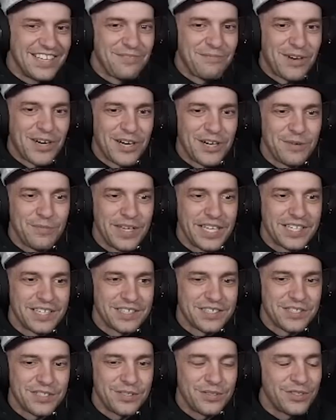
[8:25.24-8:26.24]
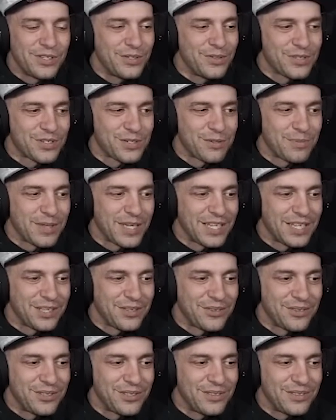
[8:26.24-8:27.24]
Yeah, Mario Maker 2 user
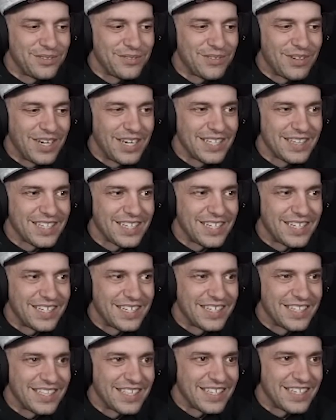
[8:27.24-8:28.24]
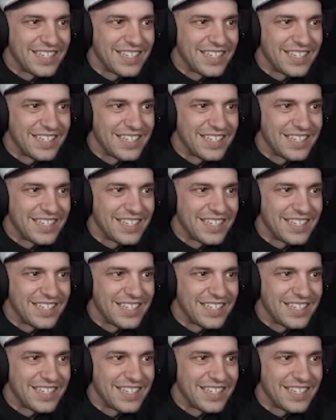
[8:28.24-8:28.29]
manual right there.